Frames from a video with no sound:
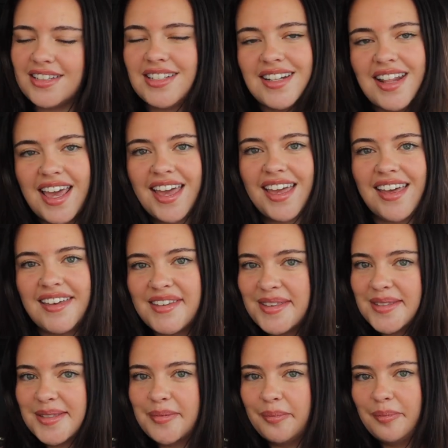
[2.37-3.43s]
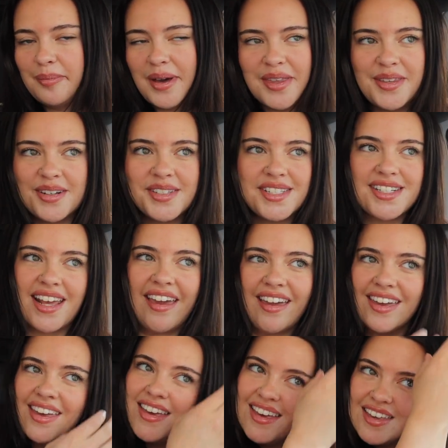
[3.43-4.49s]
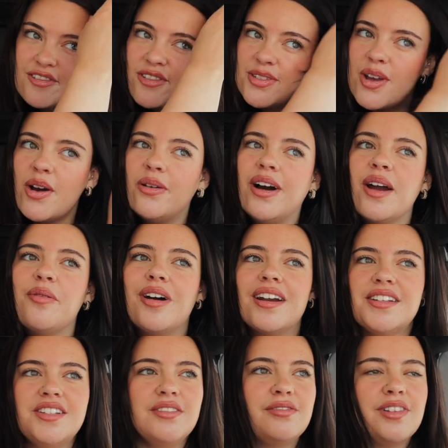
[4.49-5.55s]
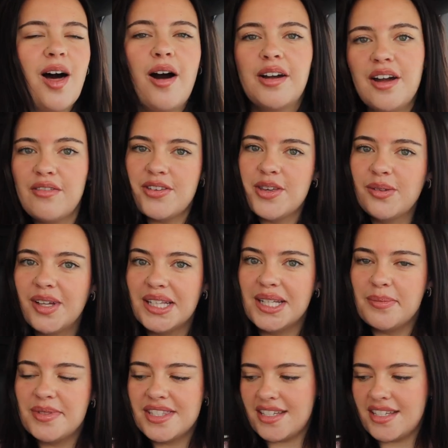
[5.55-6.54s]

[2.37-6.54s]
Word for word: Today is Mother's Day, so I wanted to vlog a few clips